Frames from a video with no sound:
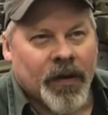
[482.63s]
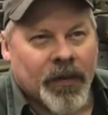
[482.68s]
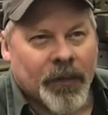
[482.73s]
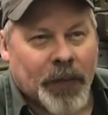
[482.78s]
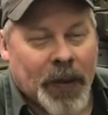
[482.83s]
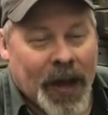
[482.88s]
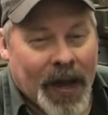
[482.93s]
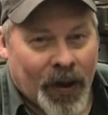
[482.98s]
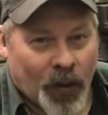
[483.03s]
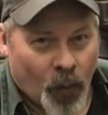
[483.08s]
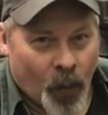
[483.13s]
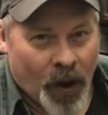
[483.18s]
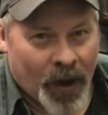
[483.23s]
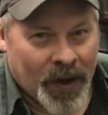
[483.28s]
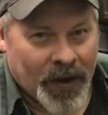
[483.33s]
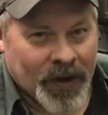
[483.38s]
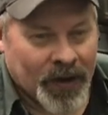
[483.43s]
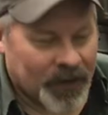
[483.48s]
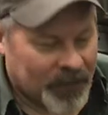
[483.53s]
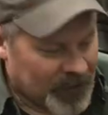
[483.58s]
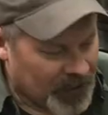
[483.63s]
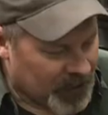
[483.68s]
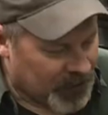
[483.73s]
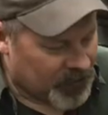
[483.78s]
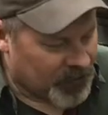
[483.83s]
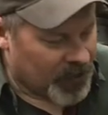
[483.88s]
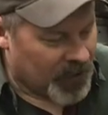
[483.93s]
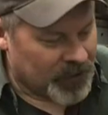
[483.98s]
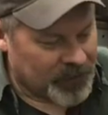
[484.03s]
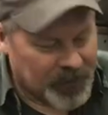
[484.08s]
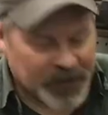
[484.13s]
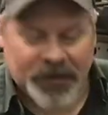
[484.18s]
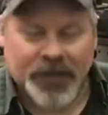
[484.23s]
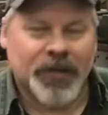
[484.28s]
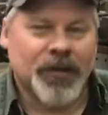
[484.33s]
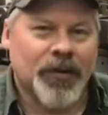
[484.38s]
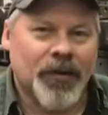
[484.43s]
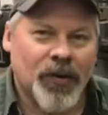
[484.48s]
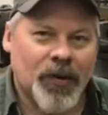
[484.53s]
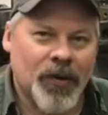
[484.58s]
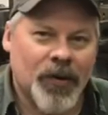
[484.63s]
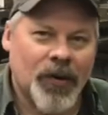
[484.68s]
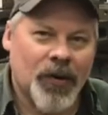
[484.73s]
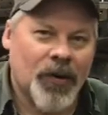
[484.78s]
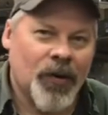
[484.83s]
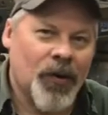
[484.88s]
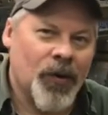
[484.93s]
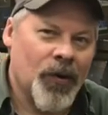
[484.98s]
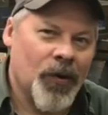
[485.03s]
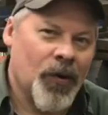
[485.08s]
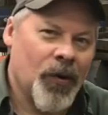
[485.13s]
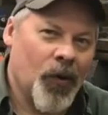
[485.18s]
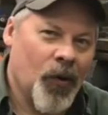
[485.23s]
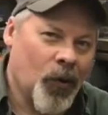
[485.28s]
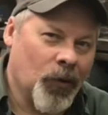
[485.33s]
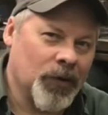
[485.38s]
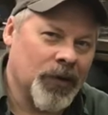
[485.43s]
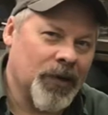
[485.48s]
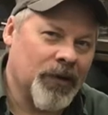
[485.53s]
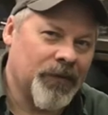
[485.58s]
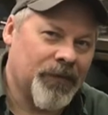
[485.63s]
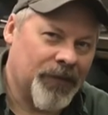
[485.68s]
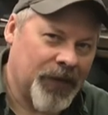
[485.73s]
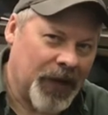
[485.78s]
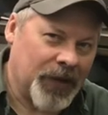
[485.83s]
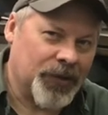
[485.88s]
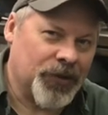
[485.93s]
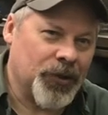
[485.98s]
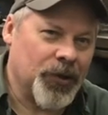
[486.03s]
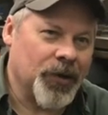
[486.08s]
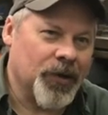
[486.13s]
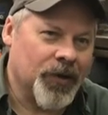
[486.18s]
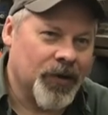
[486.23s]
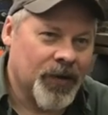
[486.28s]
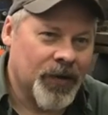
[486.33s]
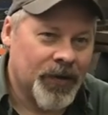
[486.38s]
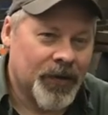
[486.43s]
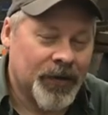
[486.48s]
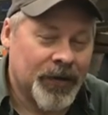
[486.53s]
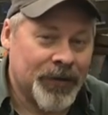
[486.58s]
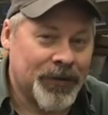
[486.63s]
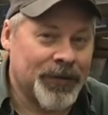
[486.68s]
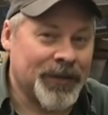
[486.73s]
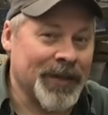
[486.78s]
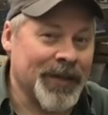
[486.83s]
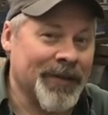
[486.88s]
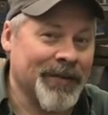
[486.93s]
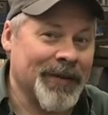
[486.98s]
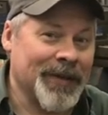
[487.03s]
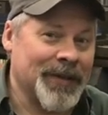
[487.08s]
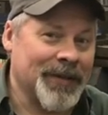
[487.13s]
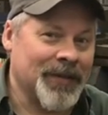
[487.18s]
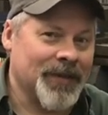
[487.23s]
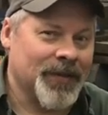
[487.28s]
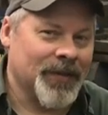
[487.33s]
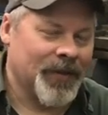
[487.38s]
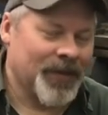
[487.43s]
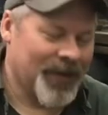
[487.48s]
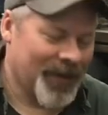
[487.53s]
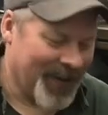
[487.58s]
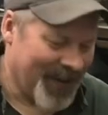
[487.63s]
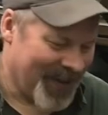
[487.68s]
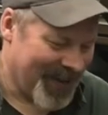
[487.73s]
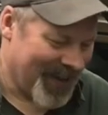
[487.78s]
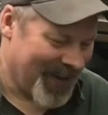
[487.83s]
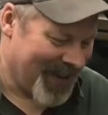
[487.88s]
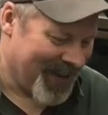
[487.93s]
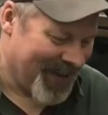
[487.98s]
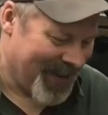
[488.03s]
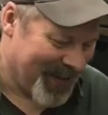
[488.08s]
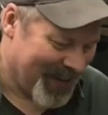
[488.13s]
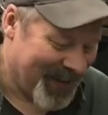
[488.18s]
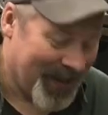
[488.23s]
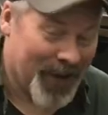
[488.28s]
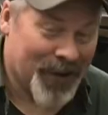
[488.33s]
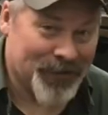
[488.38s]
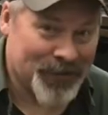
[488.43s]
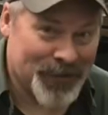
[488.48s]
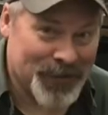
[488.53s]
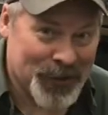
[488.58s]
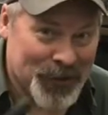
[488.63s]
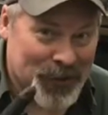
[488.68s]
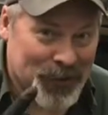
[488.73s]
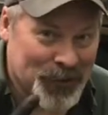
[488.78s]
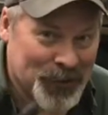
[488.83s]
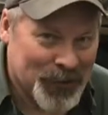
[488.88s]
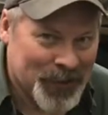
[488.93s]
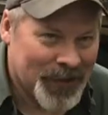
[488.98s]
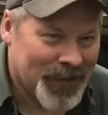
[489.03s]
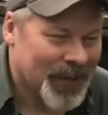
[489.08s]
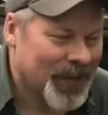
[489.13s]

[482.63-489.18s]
part one of the transmission holding fixture series of two,